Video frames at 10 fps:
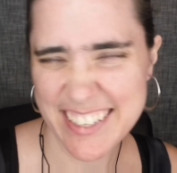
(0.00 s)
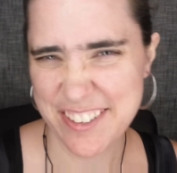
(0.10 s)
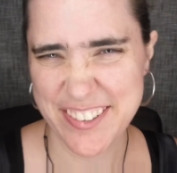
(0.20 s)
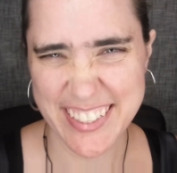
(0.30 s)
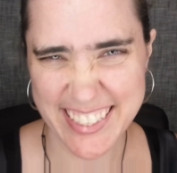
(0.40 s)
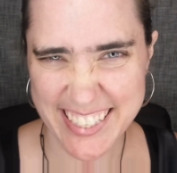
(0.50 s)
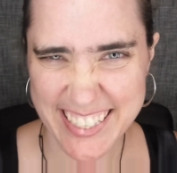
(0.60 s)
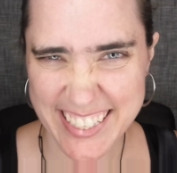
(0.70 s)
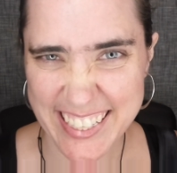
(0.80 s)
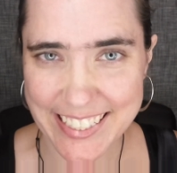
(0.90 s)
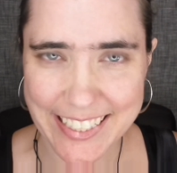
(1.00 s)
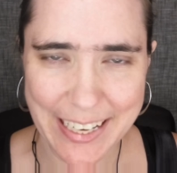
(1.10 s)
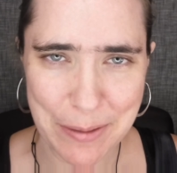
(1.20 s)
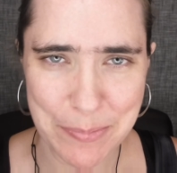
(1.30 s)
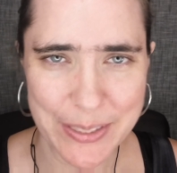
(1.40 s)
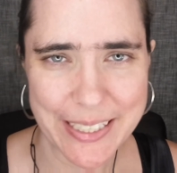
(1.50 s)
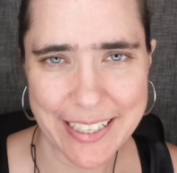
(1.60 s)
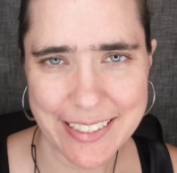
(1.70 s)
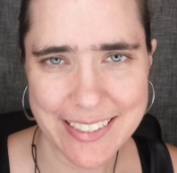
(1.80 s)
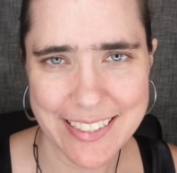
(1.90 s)
I know you're a little
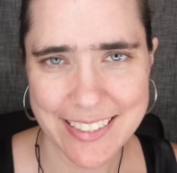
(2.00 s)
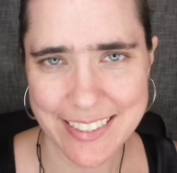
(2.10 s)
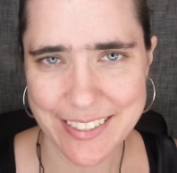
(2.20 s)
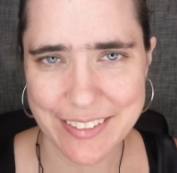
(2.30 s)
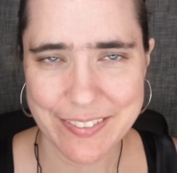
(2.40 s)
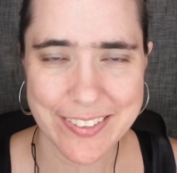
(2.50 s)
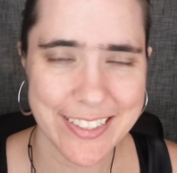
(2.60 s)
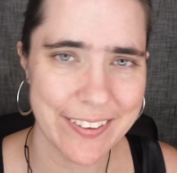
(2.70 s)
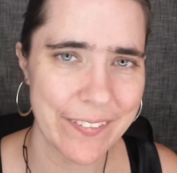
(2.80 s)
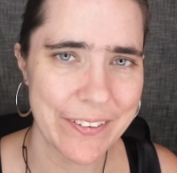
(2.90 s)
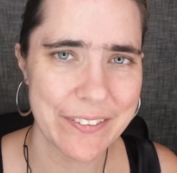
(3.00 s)
apprehensive, so do